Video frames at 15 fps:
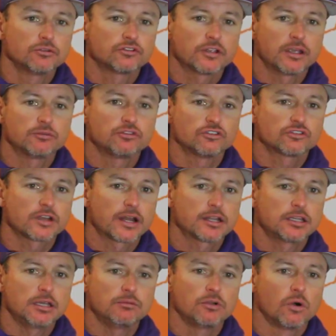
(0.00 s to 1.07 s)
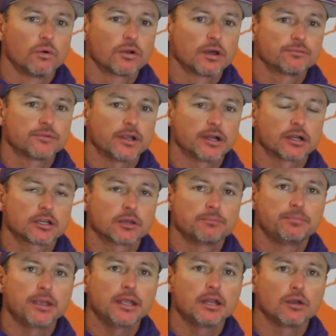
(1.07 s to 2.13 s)
Sam's just got to keep going up there and
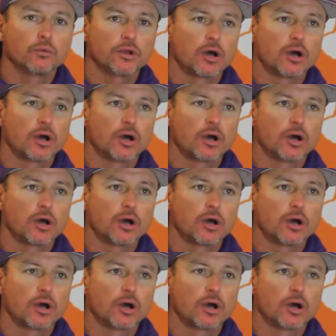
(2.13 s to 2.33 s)
competing.